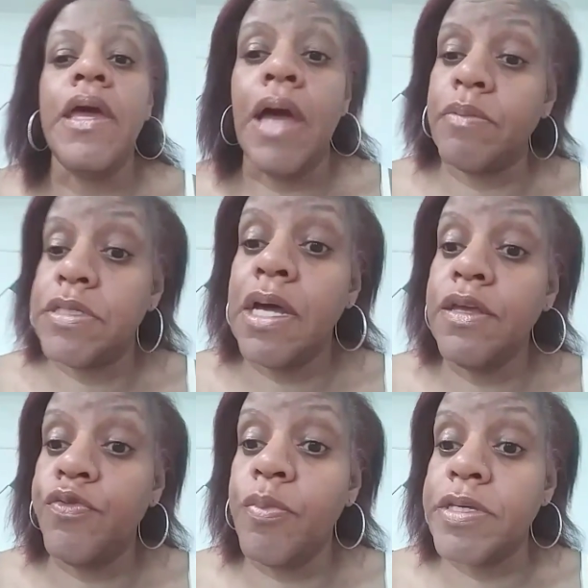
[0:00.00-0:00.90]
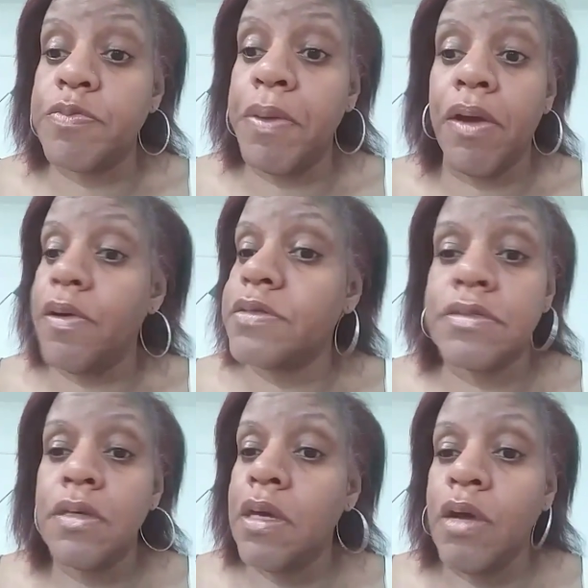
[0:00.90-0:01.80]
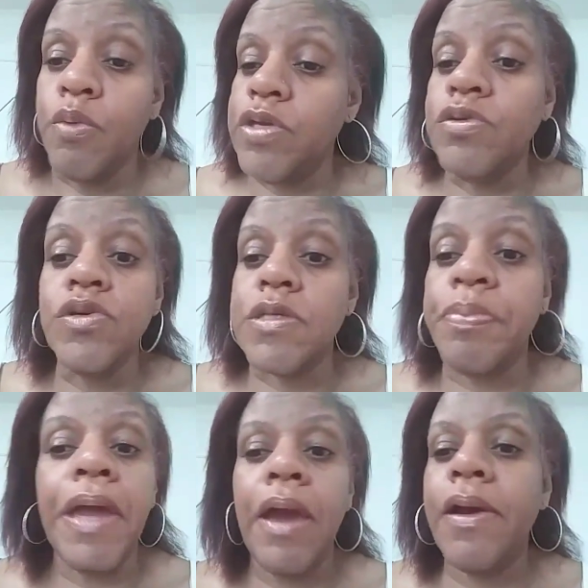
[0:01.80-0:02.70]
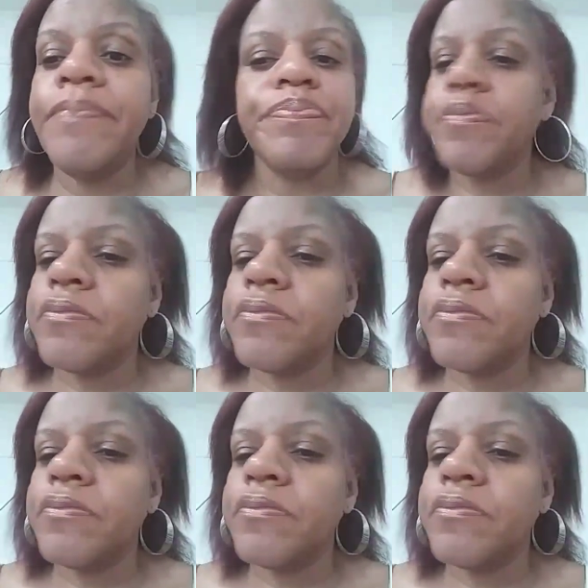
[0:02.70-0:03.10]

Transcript: I'm telling you from experience, when you lose a parent,